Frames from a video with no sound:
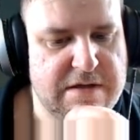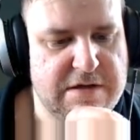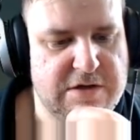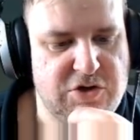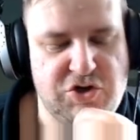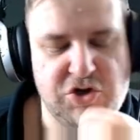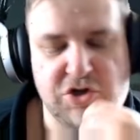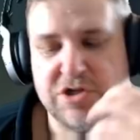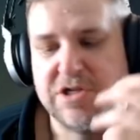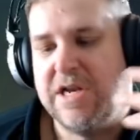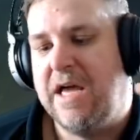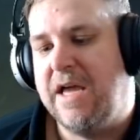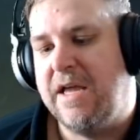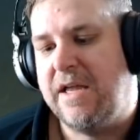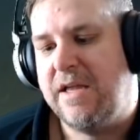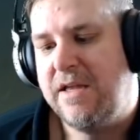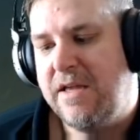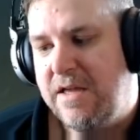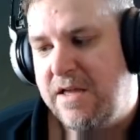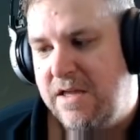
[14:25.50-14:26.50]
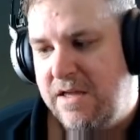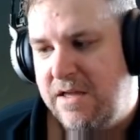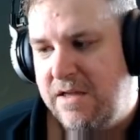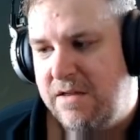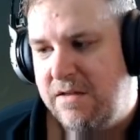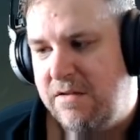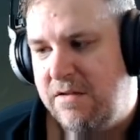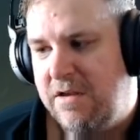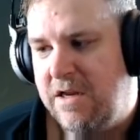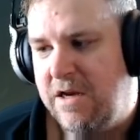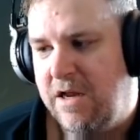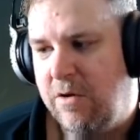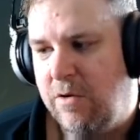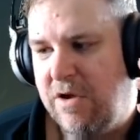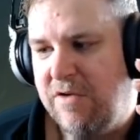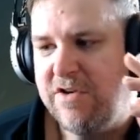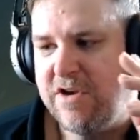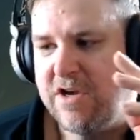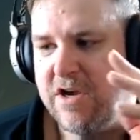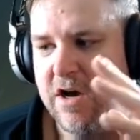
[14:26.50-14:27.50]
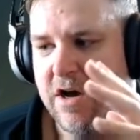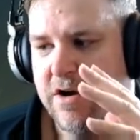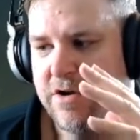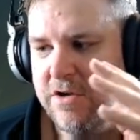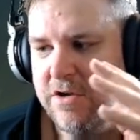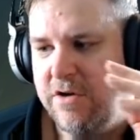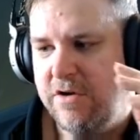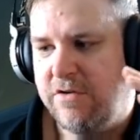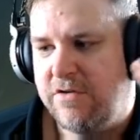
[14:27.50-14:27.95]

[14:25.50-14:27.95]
Just like, you know, if you can't